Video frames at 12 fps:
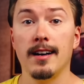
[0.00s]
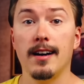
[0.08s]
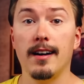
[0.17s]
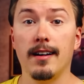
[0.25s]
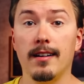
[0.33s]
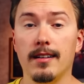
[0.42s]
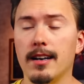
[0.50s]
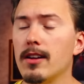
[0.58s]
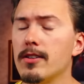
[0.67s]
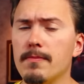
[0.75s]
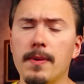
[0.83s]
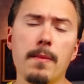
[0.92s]
A
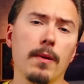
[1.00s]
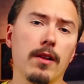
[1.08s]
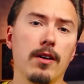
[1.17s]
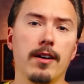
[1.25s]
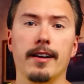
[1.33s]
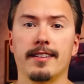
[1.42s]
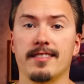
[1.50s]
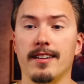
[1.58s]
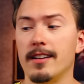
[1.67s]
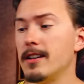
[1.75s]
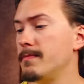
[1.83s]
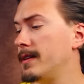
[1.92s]
lot of people are
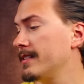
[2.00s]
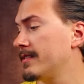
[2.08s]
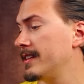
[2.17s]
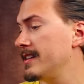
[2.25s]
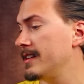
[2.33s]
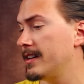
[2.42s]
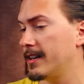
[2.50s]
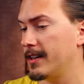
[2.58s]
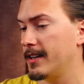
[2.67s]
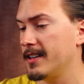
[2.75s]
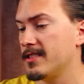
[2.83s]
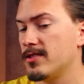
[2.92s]
excited about the
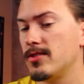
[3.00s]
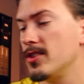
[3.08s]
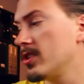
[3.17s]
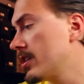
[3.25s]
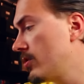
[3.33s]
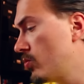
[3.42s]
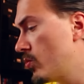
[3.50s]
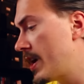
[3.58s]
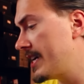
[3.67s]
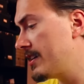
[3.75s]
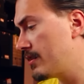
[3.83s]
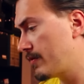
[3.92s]
async
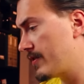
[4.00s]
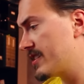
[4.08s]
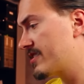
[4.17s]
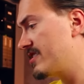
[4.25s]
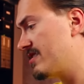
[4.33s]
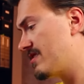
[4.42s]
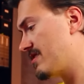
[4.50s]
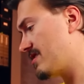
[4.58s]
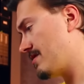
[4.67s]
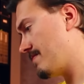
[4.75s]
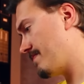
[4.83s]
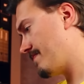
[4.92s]
await functions.